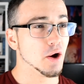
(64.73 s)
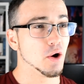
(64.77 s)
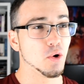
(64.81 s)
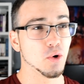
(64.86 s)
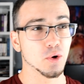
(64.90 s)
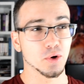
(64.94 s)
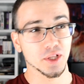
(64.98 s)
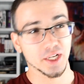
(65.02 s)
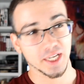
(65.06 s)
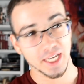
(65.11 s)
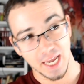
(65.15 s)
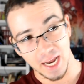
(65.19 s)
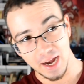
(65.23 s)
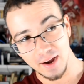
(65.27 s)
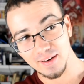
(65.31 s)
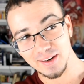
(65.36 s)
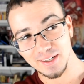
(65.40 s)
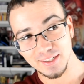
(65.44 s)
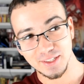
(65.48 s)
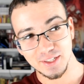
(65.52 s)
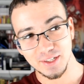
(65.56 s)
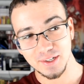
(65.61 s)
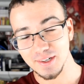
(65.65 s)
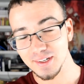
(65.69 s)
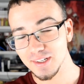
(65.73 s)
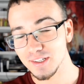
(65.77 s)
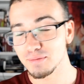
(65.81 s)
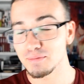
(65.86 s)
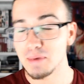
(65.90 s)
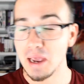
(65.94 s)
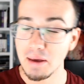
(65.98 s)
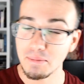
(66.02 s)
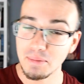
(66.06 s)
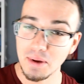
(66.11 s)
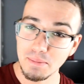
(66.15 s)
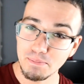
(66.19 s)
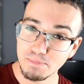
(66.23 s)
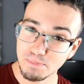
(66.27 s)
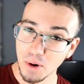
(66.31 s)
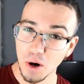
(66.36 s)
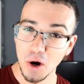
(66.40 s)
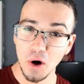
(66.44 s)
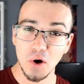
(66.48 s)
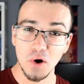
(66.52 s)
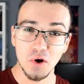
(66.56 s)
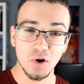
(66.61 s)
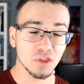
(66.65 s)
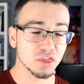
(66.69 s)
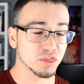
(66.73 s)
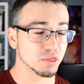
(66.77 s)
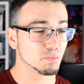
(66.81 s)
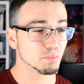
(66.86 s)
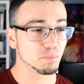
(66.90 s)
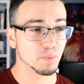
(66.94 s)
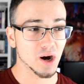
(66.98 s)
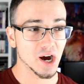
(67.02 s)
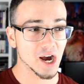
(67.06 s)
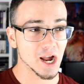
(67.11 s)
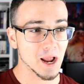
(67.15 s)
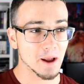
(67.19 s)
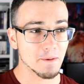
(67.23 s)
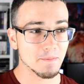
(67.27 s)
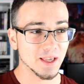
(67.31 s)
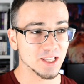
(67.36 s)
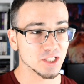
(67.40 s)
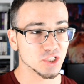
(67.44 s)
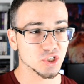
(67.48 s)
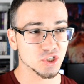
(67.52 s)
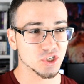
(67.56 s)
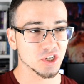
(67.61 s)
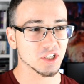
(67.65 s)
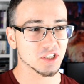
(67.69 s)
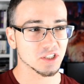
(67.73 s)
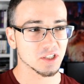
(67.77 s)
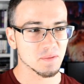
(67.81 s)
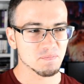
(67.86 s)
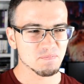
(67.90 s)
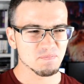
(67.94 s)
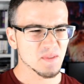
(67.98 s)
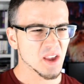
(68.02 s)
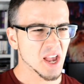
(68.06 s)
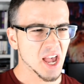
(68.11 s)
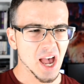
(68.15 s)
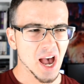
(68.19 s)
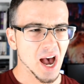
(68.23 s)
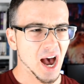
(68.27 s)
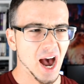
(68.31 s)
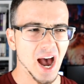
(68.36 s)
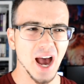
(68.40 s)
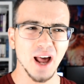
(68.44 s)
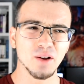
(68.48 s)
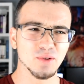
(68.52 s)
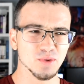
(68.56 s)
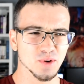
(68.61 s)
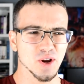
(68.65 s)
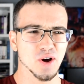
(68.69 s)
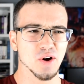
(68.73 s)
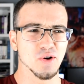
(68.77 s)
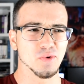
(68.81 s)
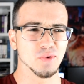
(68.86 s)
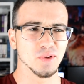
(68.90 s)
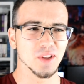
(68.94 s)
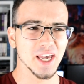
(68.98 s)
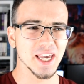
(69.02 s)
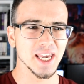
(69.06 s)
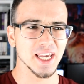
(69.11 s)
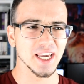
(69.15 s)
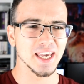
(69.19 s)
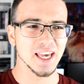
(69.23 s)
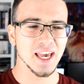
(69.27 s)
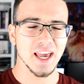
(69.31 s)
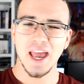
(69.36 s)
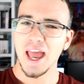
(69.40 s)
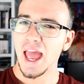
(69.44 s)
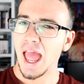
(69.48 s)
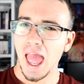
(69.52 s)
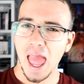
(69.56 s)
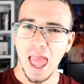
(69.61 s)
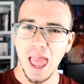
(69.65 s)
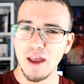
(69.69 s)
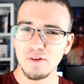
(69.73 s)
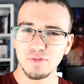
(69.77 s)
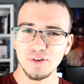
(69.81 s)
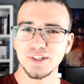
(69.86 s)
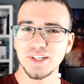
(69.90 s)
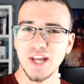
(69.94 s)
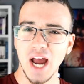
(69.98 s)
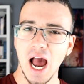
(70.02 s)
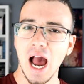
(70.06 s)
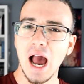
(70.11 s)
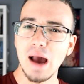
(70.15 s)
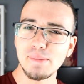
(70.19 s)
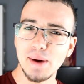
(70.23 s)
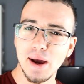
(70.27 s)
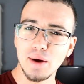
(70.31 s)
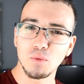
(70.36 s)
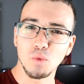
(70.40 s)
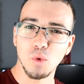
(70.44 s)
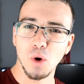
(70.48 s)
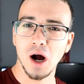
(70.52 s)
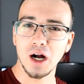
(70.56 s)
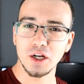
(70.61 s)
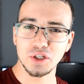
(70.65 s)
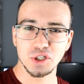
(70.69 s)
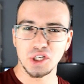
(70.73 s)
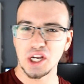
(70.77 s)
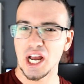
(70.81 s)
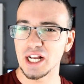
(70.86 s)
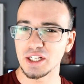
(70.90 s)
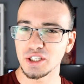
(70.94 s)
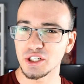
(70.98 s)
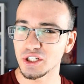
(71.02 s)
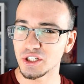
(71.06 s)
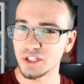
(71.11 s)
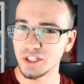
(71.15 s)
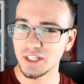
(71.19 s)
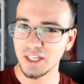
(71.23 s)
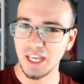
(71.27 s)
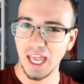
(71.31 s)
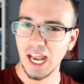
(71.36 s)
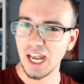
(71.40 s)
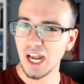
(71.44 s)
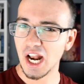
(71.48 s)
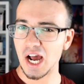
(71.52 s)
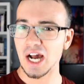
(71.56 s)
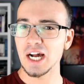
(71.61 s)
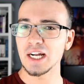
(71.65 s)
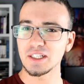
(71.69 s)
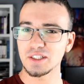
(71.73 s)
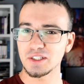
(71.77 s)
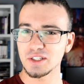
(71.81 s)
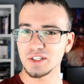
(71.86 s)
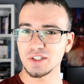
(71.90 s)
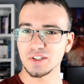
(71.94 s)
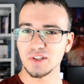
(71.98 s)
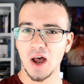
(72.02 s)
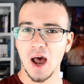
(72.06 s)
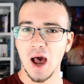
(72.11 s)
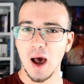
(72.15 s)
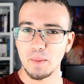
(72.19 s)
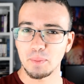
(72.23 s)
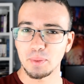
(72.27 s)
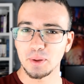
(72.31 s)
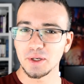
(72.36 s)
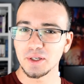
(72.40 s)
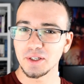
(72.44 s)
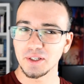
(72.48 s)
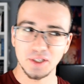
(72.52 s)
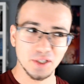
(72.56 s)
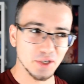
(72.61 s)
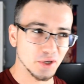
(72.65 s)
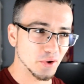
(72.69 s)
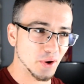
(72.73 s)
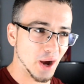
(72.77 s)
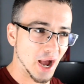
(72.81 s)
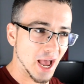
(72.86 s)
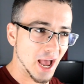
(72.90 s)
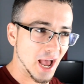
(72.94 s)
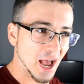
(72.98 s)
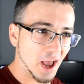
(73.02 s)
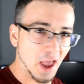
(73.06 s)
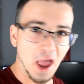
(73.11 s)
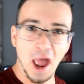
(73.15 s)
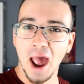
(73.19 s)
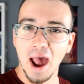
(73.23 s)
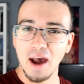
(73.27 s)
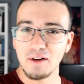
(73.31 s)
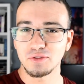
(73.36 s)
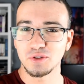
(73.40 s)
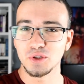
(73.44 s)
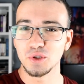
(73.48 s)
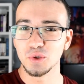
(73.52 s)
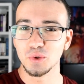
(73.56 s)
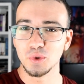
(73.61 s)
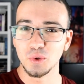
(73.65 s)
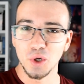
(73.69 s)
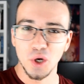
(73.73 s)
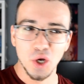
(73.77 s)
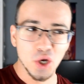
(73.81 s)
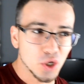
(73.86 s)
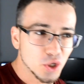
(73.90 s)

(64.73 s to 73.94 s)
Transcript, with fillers: or the characters, maybe both, but it's just, I don't know. Like, every time I watch it, I just cannot stop. You know, I, I have to